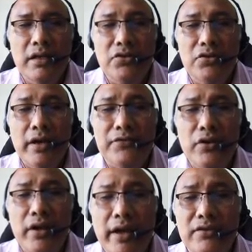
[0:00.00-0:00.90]
you have
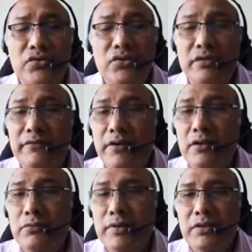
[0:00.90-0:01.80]
to answer the
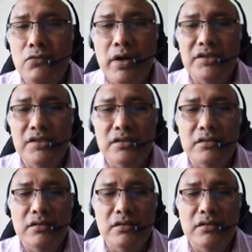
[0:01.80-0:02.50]
following questions.